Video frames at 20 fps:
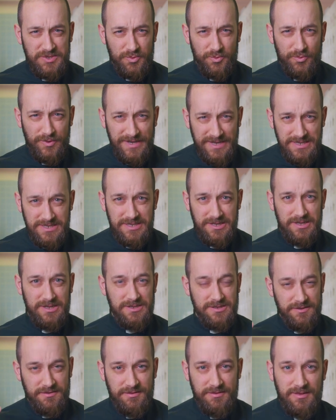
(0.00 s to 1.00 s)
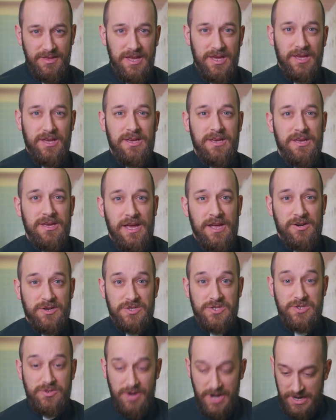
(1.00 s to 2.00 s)
to reason and to think, and our
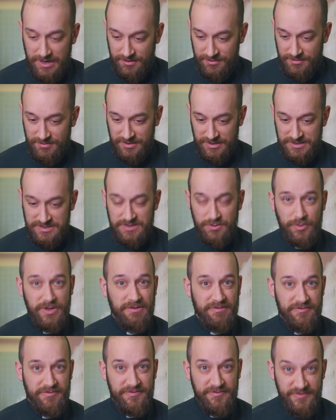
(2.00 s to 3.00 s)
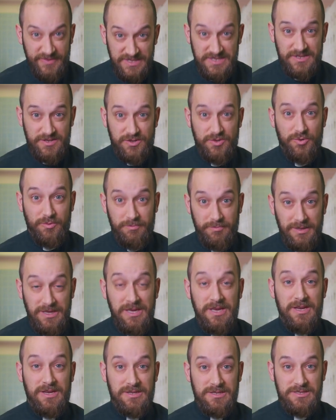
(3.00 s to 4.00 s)
strength is that we are physical
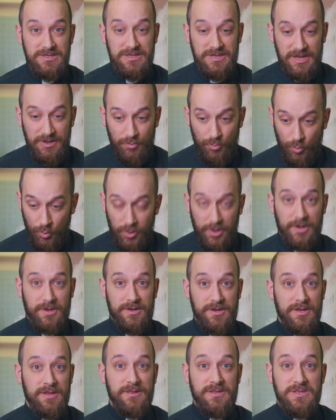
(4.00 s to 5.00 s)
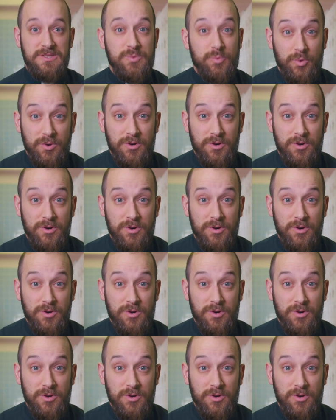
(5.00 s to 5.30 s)
beings at work in this